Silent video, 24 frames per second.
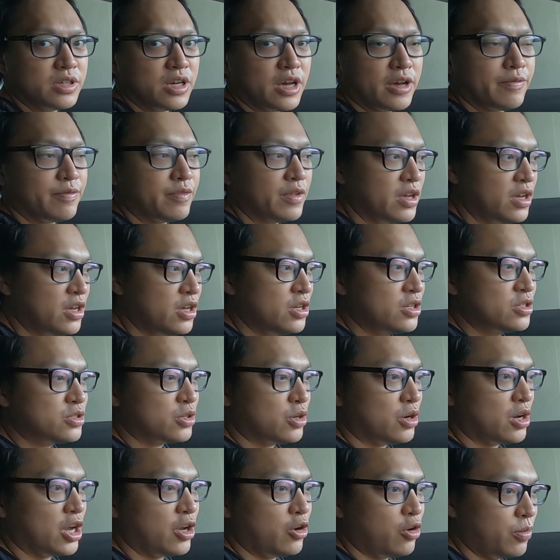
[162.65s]
Yeah,
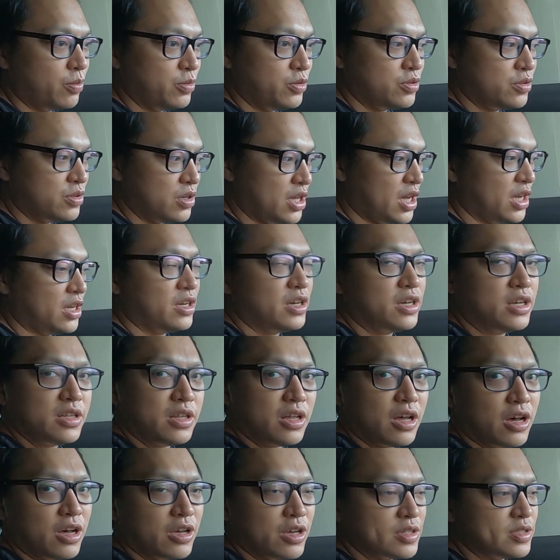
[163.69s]
so I hope you like
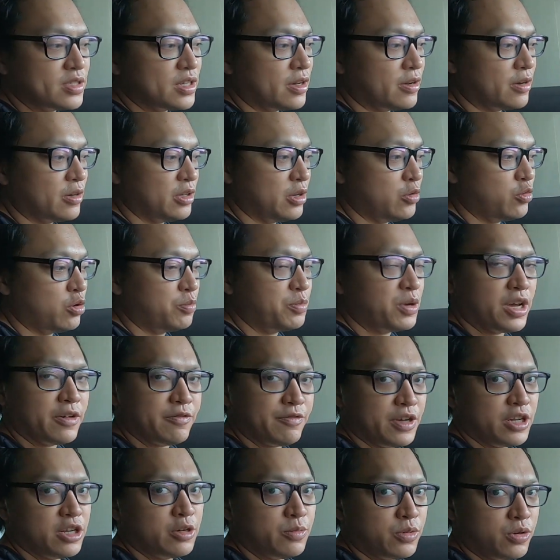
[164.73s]
it. It will be
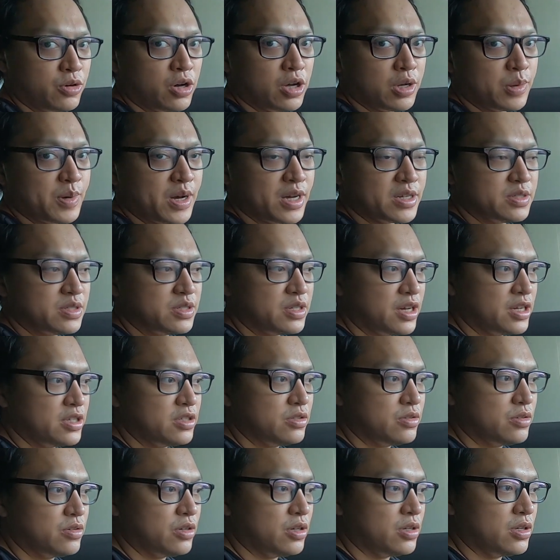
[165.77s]
available on our
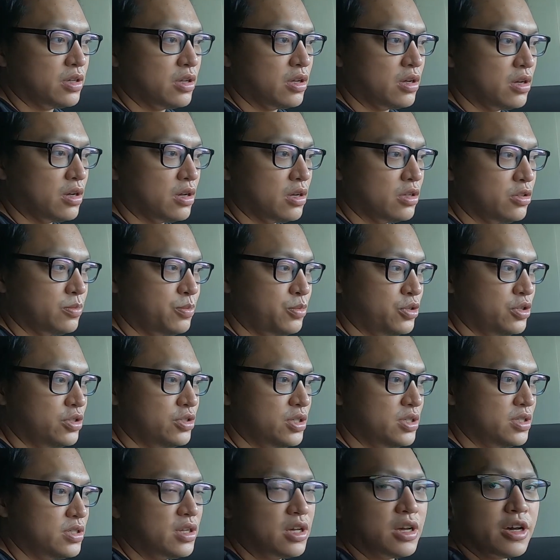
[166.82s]
site to
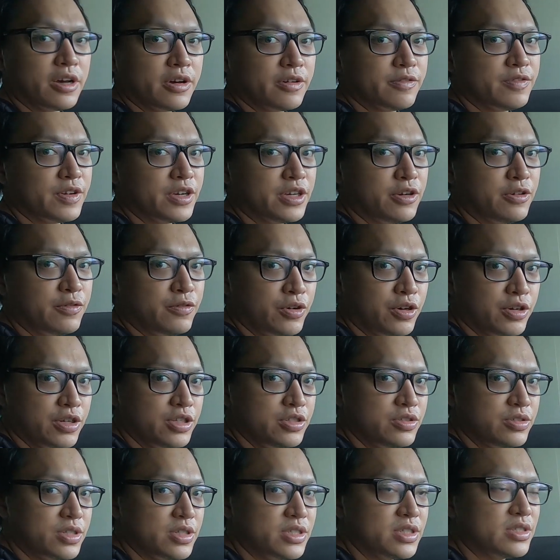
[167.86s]
purchase. Thank you for your
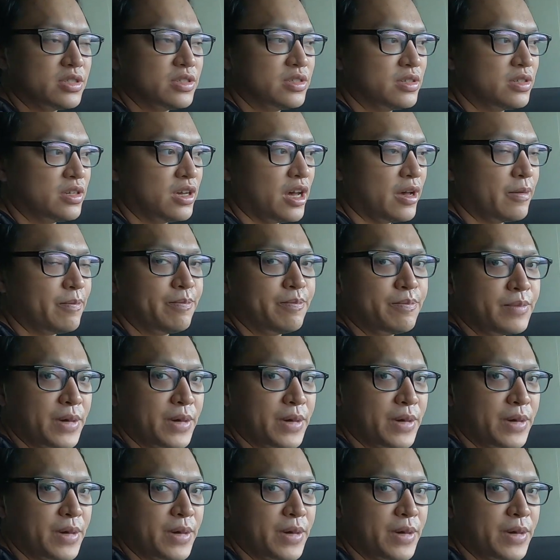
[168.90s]
interest. Yeah,